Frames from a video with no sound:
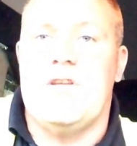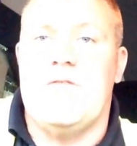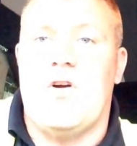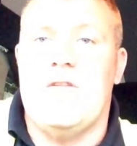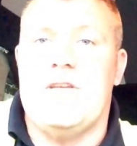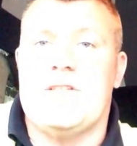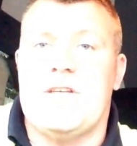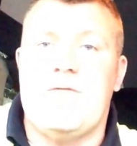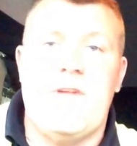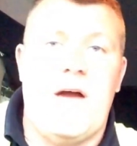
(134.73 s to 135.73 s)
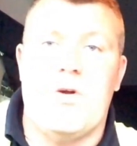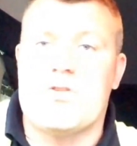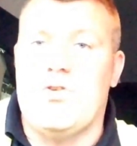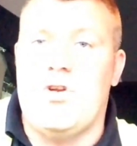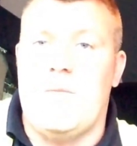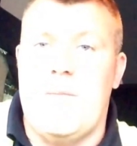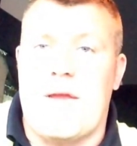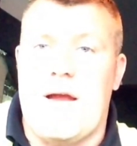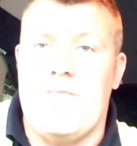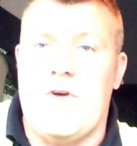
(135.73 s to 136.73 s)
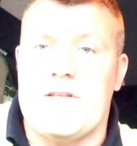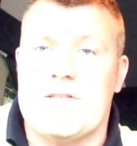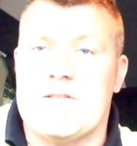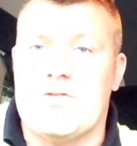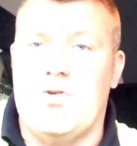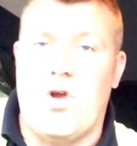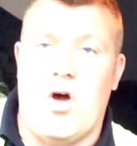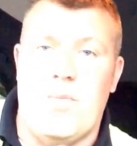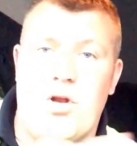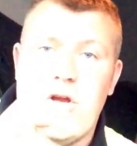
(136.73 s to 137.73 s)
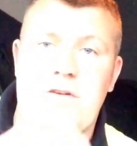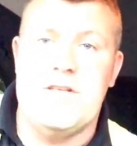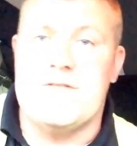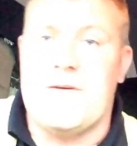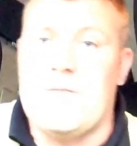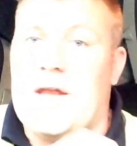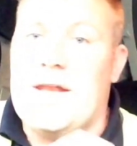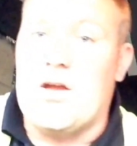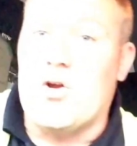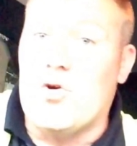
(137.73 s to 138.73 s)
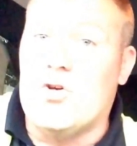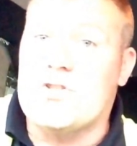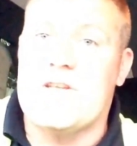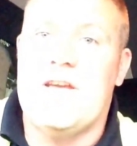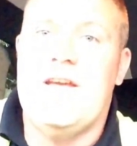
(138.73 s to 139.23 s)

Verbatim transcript: you've got this. I don't know what's going on with my camera. It's going all blurry as if I'm going like a ghost.